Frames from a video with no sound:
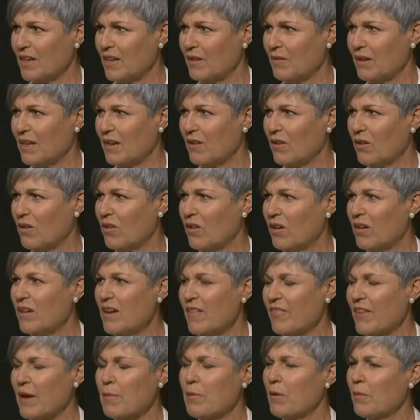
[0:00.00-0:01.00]
And he went, oh,
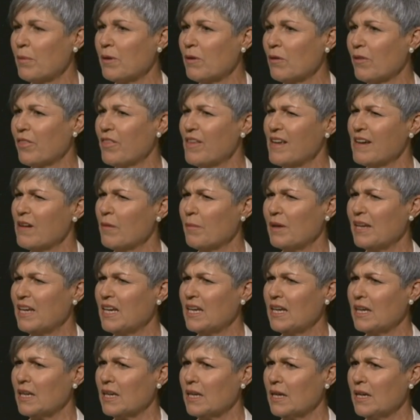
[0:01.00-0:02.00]
they probably all think I'm an
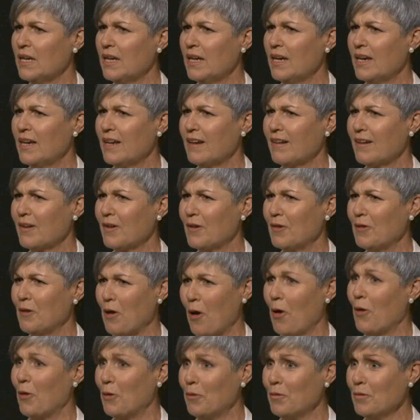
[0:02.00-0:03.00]
idiot. And I go,
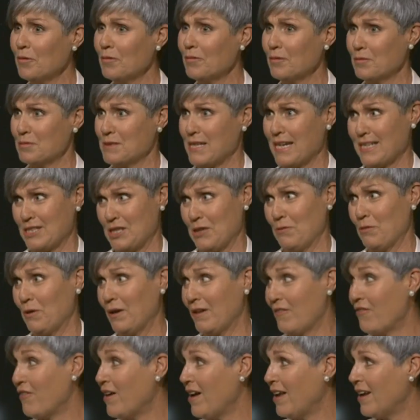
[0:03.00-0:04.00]
no, it was actually
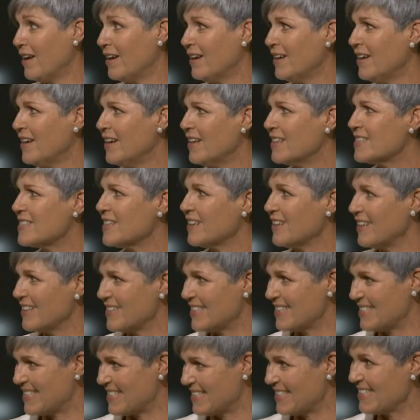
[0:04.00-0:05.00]
really fun. So
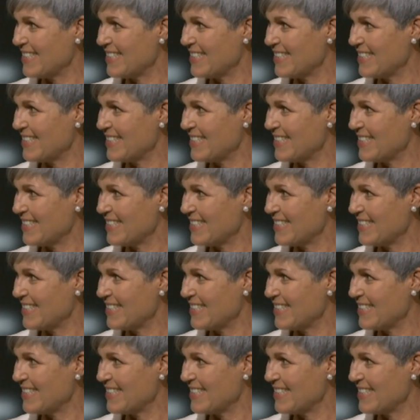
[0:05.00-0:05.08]
it's.